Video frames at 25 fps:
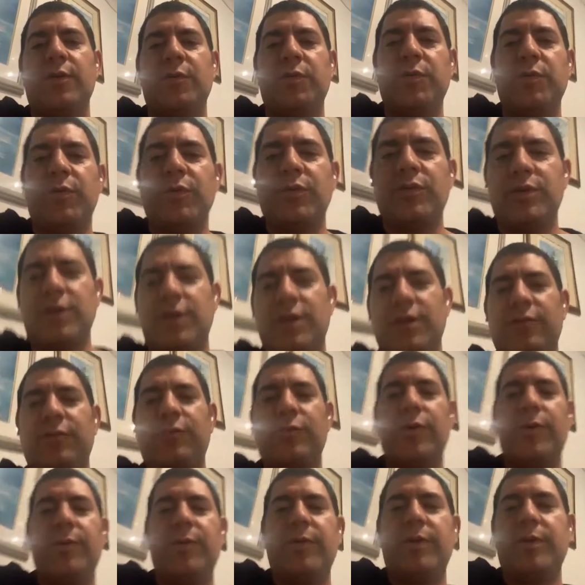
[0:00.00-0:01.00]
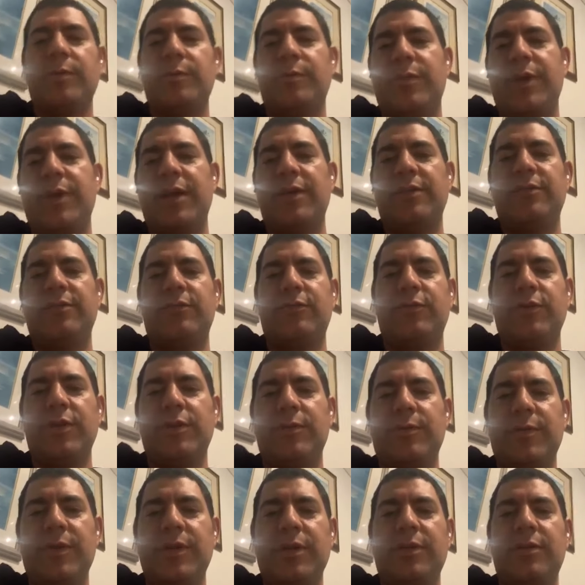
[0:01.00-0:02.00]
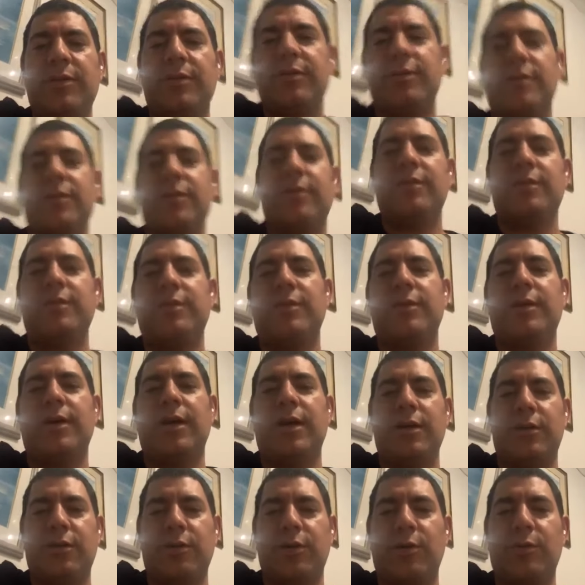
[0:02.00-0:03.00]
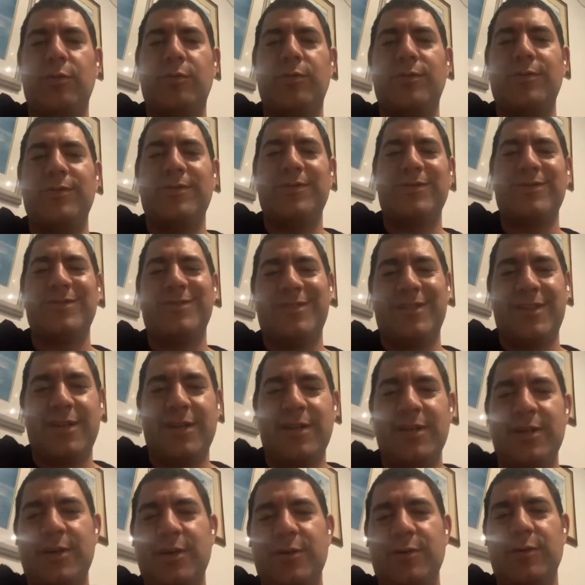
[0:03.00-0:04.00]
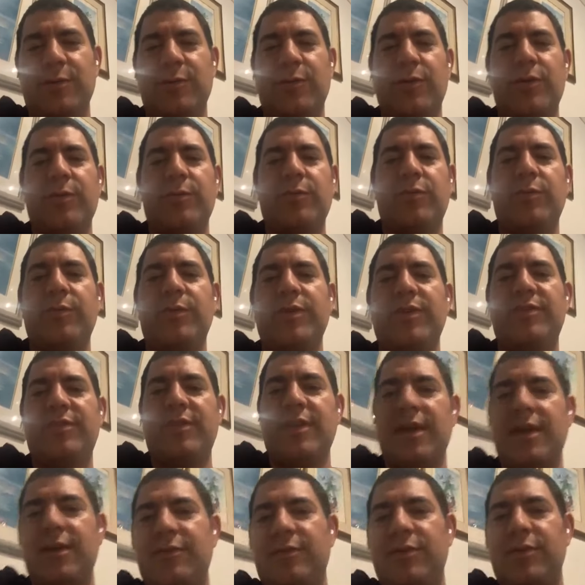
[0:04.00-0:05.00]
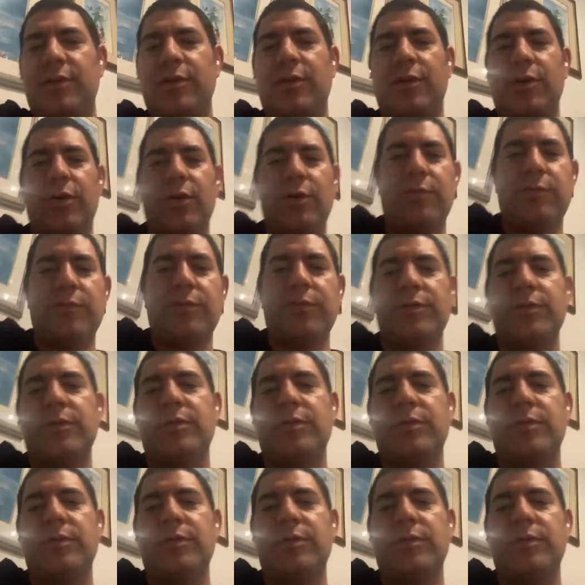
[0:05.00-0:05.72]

we want to give women best treatment at home. We want them to be safe at home,